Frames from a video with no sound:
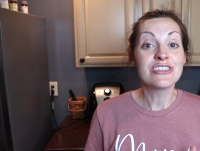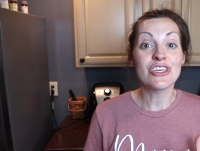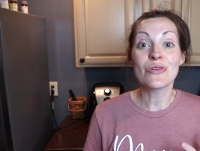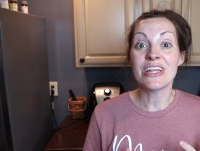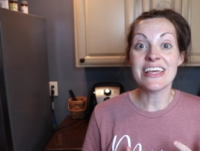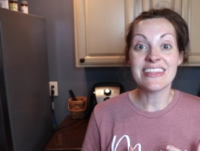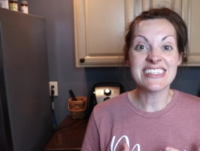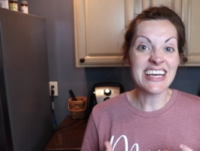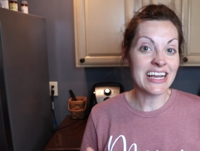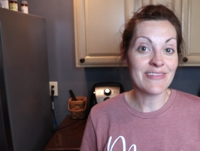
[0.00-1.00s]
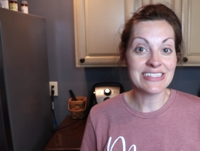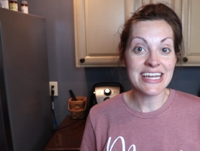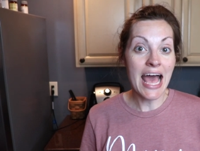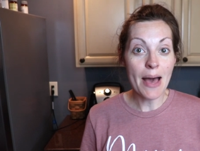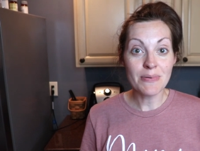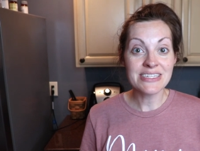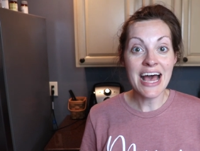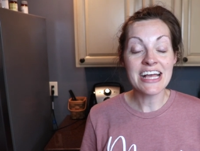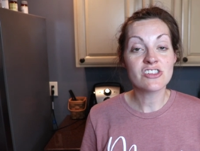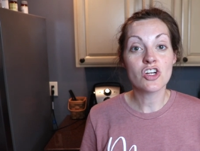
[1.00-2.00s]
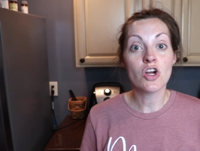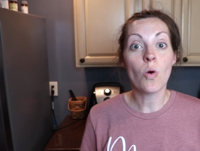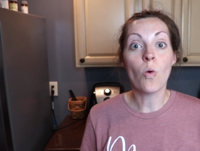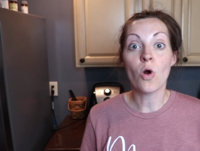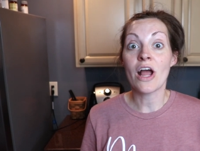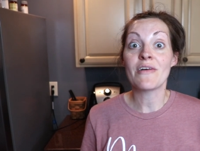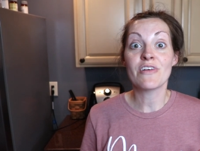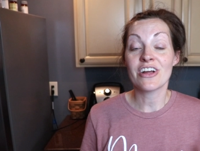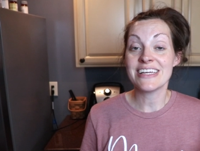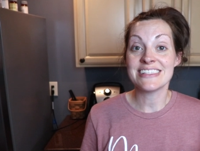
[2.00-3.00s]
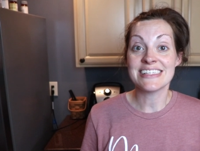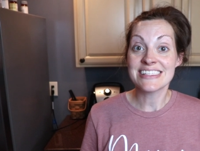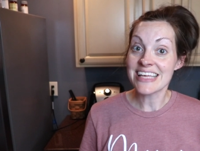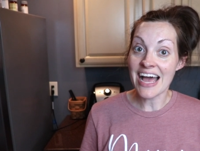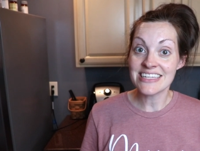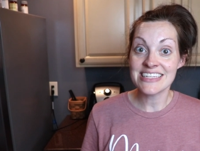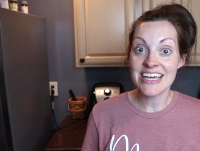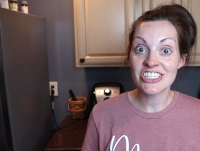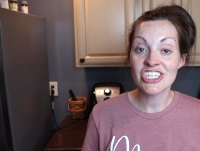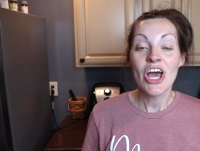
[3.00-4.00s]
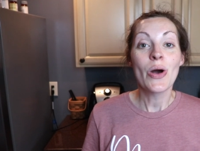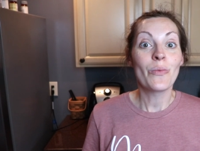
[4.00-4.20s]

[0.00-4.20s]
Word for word: So you could eat these kind of as an appetizer or a very easy side dish.